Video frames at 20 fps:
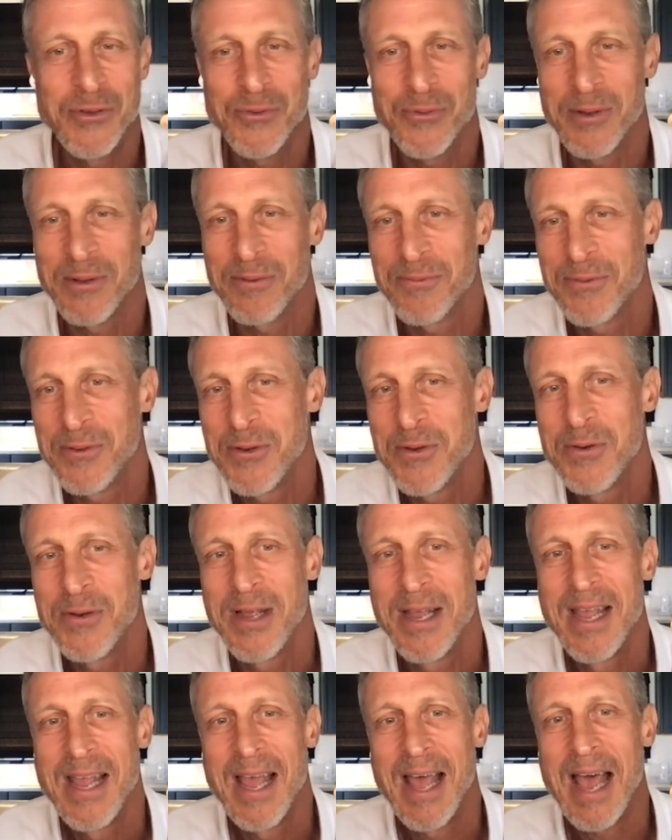choose real
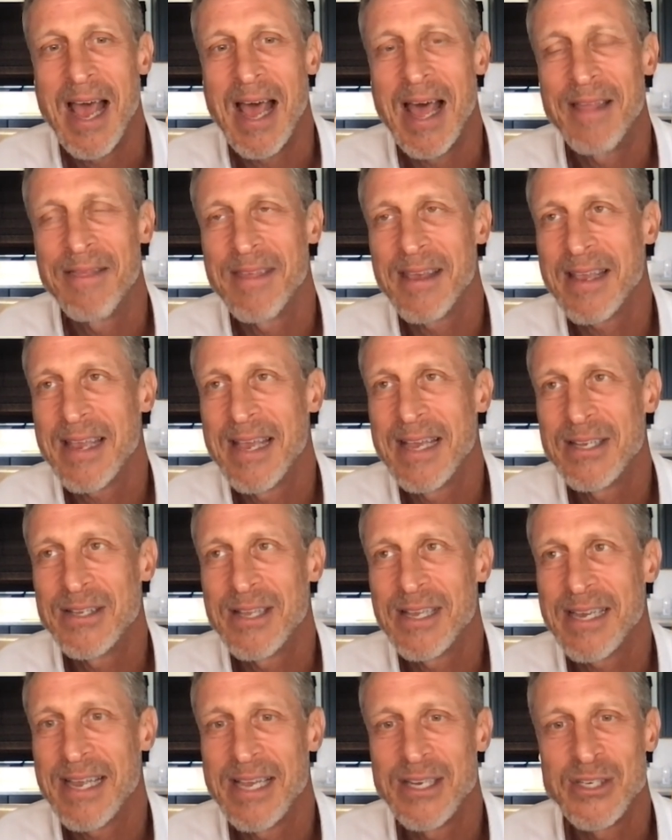food. And the
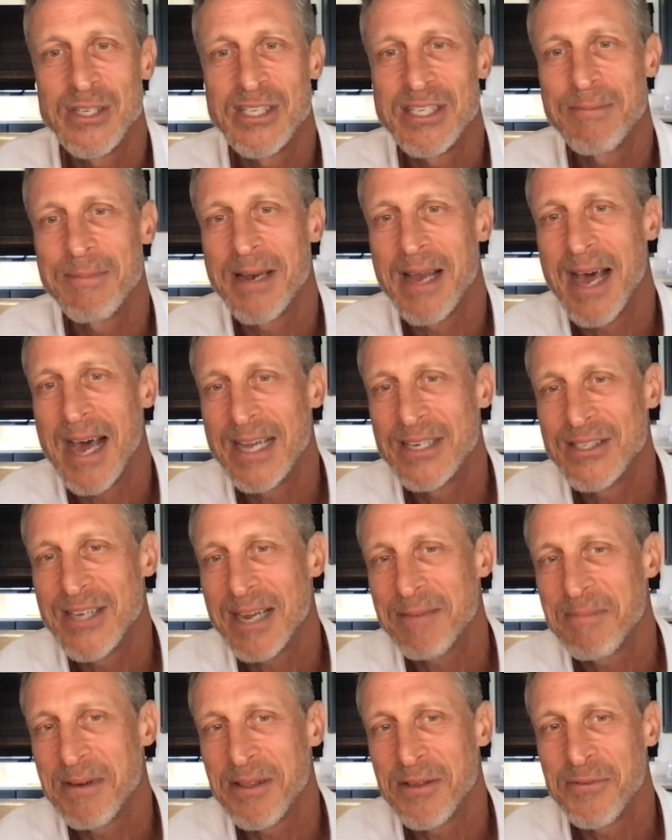ki- the kitchens have been
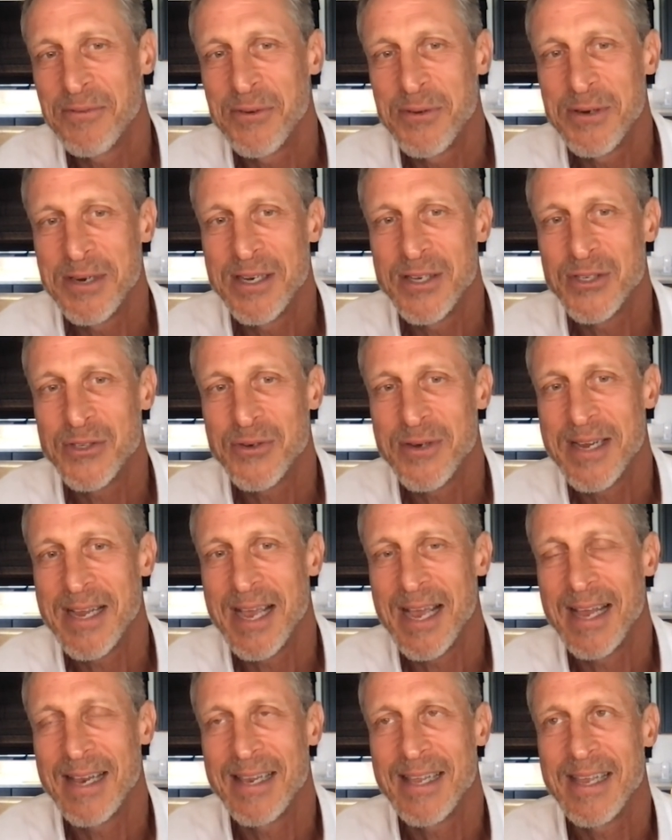hijacked by the food
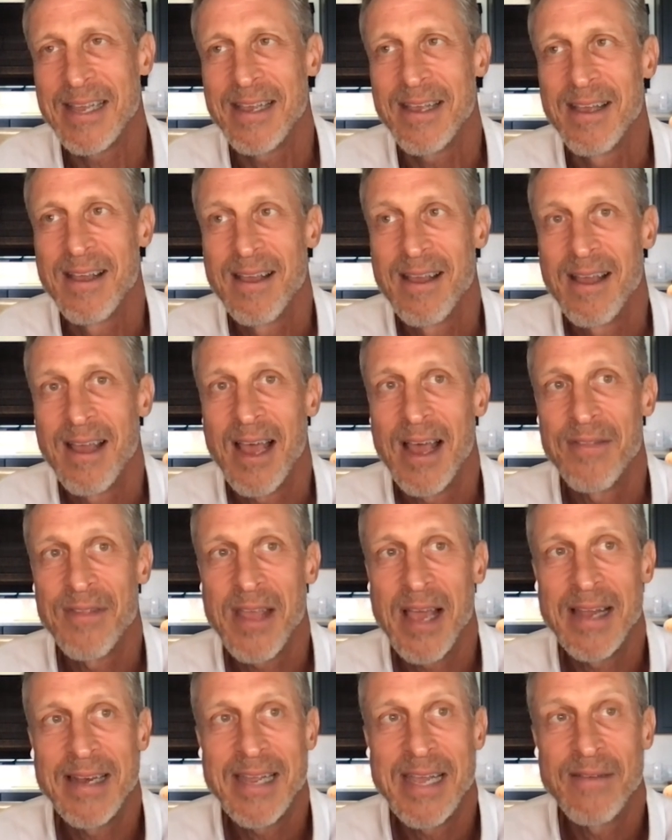industry and the
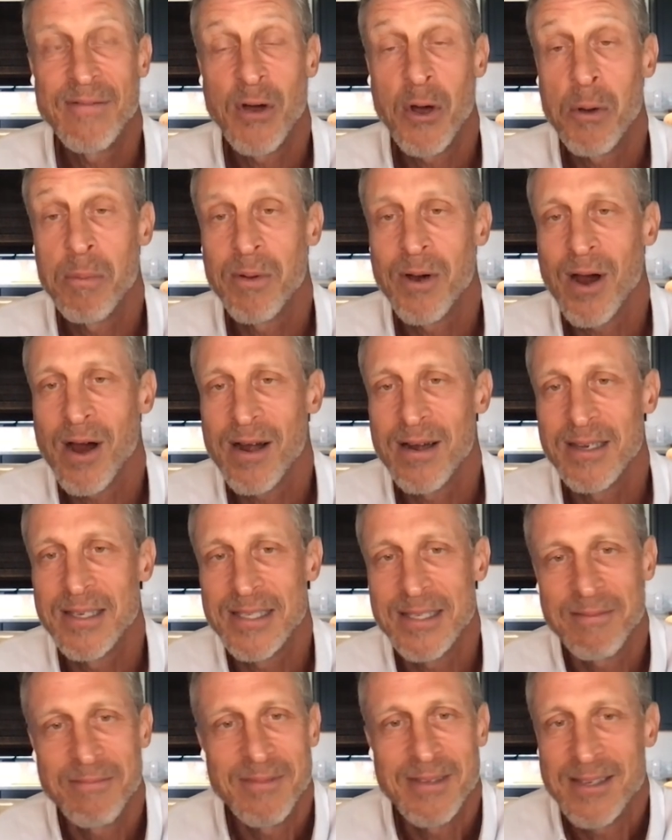and the idea of home
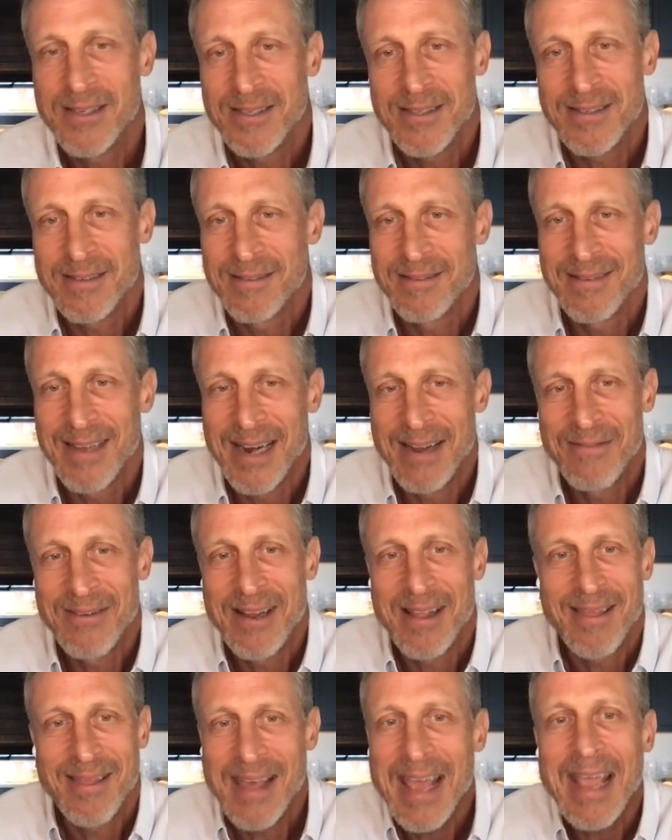gardens. Just
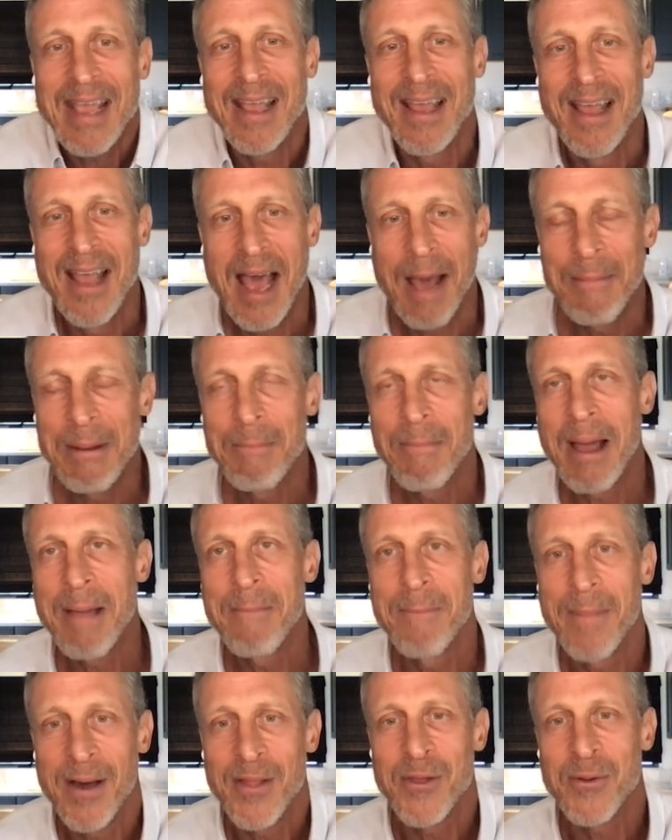not even a thing. I
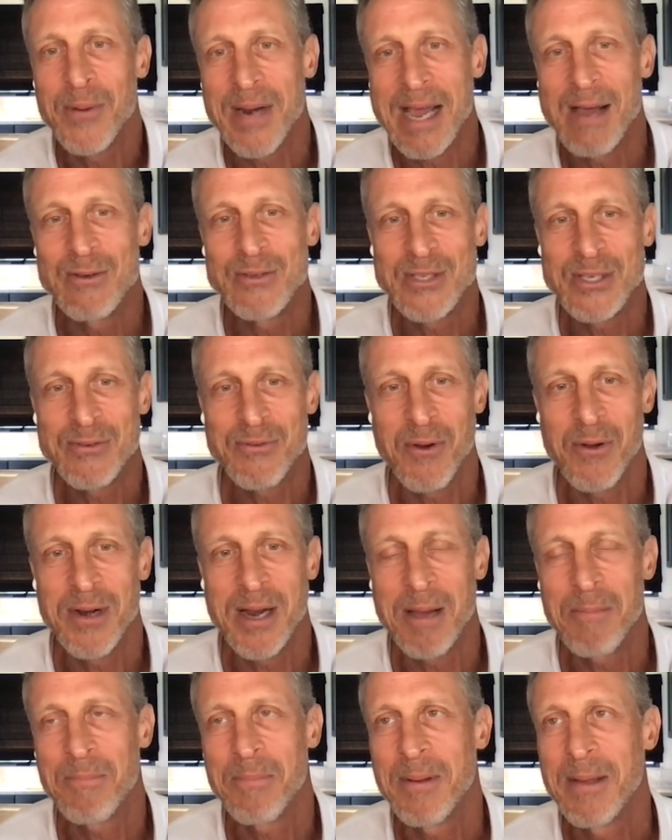mean, my mother, when I was a
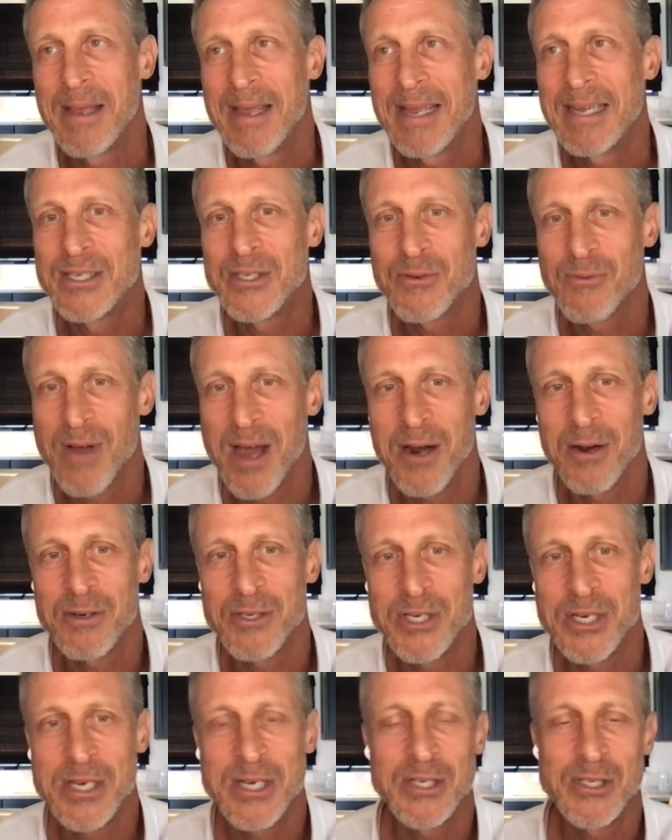grown up in
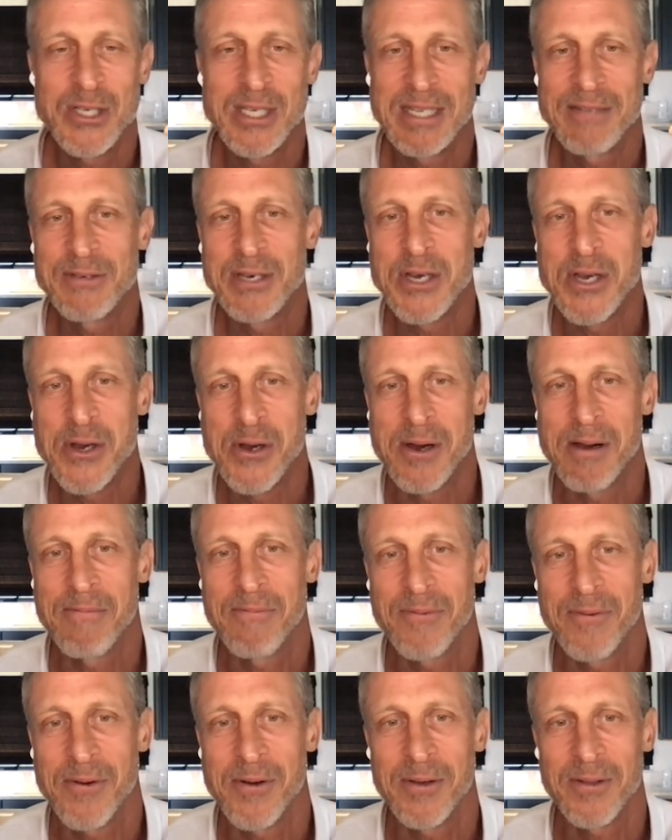Toronto, she because she lived in
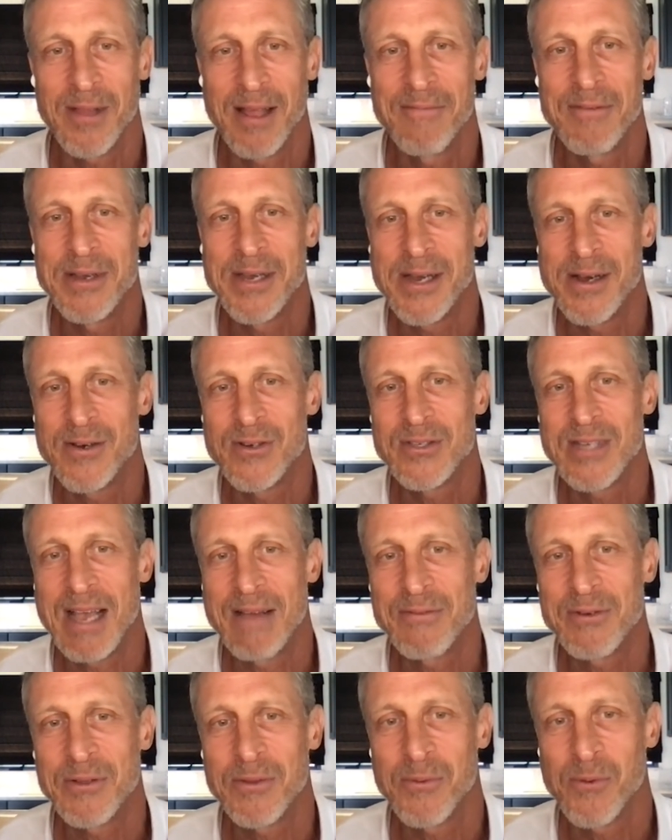Europe for 11
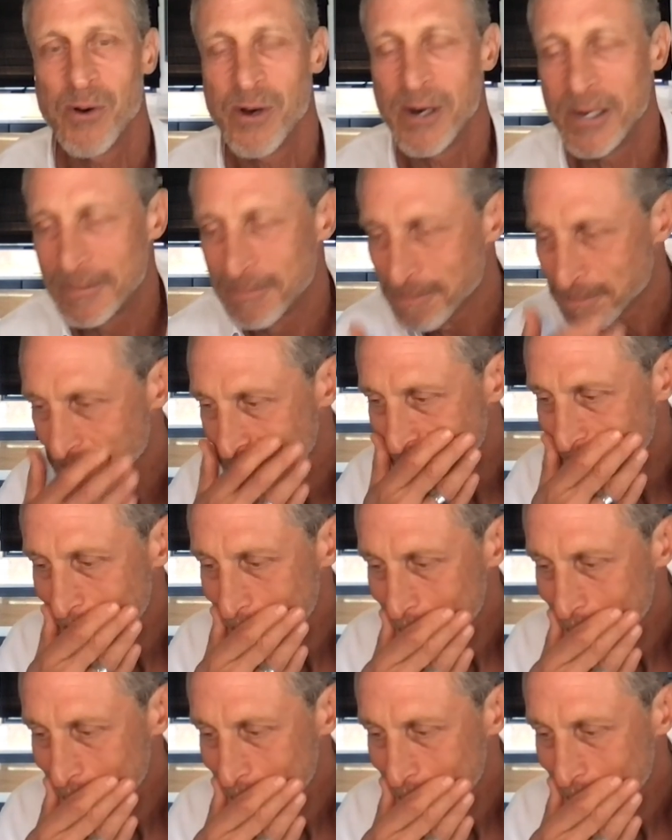years after the war.